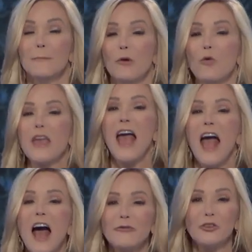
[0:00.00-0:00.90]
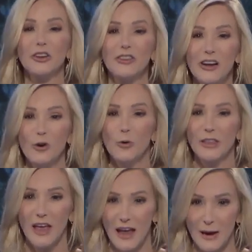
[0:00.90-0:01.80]
but we have to deal with
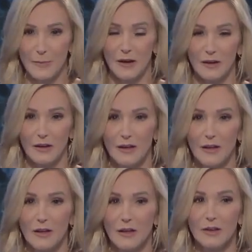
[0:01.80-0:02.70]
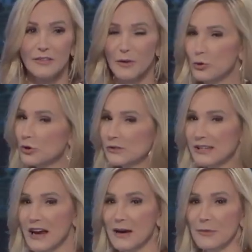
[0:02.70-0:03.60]
Haman. So who's
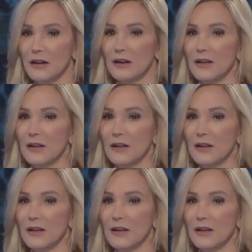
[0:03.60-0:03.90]
Haman?